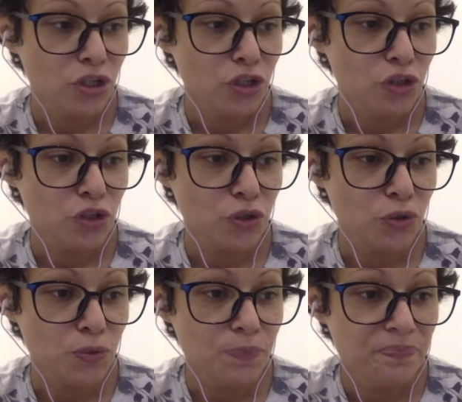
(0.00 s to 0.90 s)

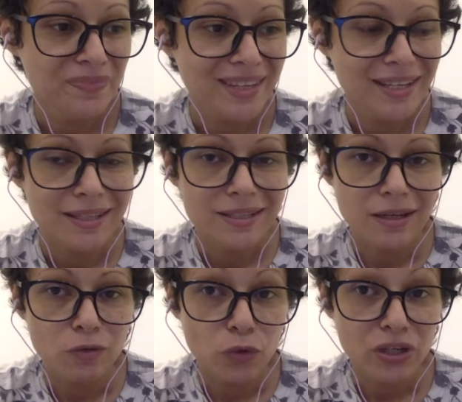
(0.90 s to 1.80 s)
to
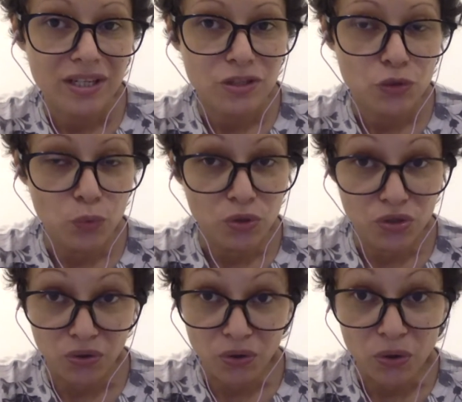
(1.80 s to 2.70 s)
start working towards
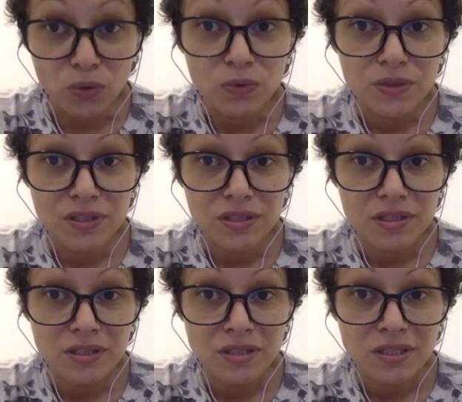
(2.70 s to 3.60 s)
your
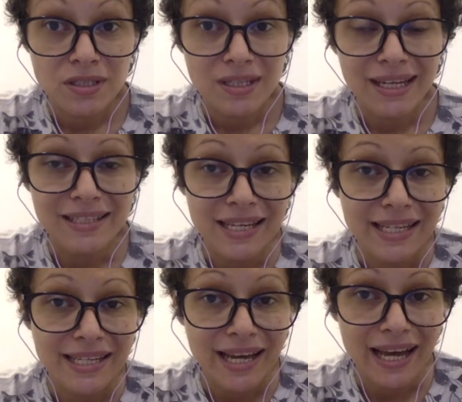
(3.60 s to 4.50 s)
goals and
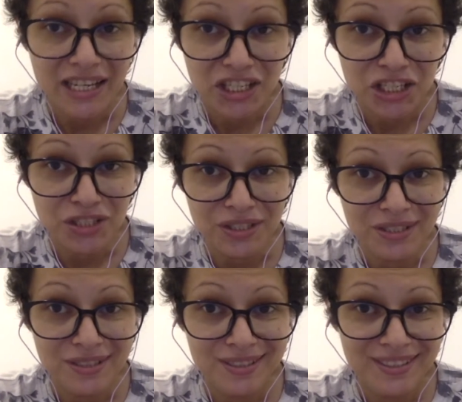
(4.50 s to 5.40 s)
take
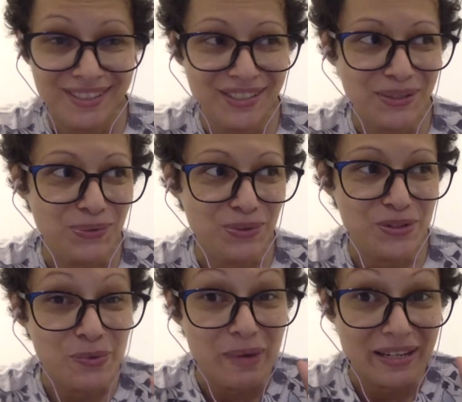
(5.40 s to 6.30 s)
action towards
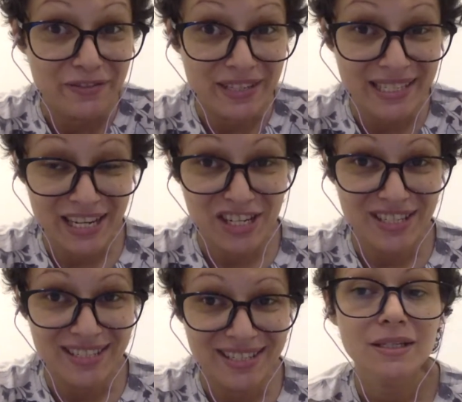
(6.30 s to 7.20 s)
your
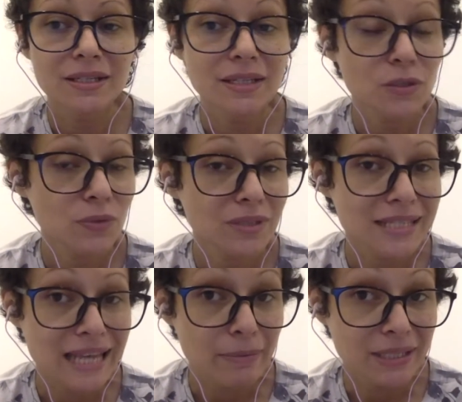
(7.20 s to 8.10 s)
manifestations. This one
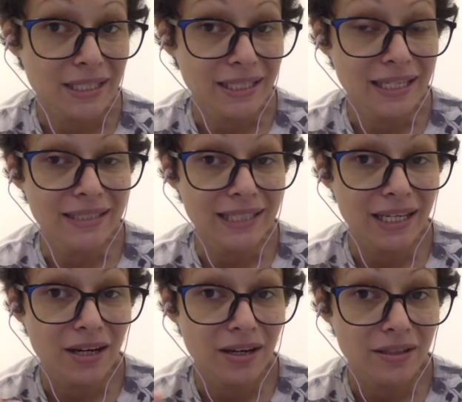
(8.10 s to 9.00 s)
is happening in the
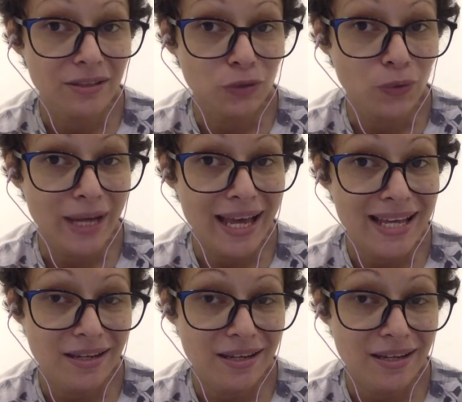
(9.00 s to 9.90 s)
cardinal air
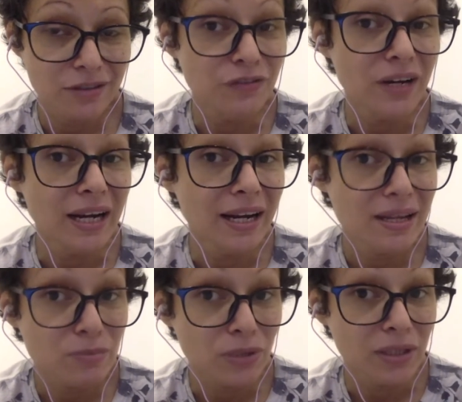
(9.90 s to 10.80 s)
sign of
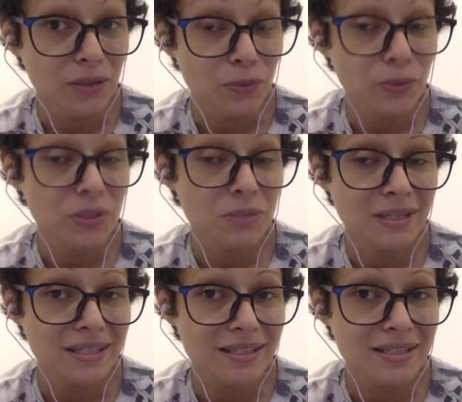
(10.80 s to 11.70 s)
Libra, which
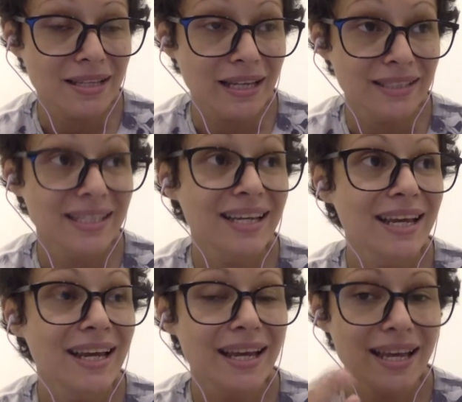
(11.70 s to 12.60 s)
means that
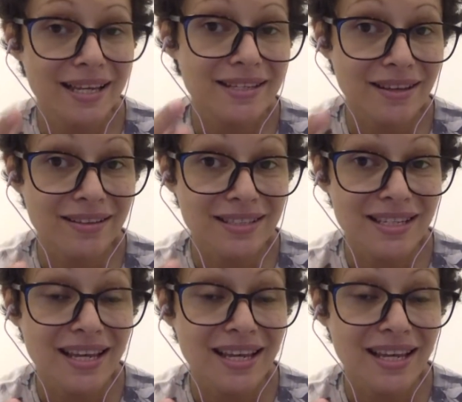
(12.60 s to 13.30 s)
air signs,